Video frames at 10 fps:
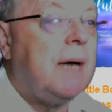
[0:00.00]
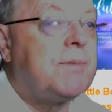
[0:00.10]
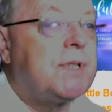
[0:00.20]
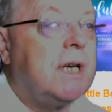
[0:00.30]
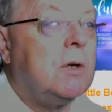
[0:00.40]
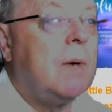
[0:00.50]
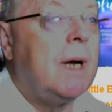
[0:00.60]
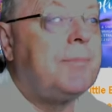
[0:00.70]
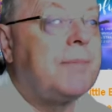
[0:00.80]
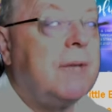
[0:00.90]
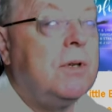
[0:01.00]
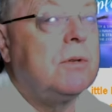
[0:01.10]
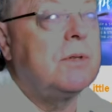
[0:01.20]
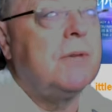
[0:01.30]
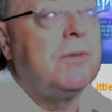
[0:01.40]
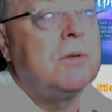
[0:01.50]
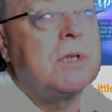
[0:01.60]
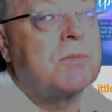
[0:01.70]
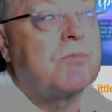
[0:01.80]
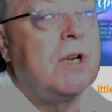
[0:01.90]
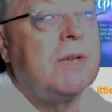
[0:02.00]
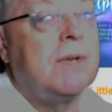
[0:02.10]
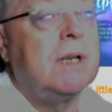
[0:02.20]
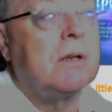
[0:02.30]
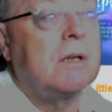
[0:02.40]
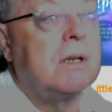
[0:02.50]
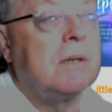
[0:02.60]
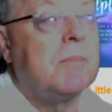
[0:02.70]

So if you just briefly look at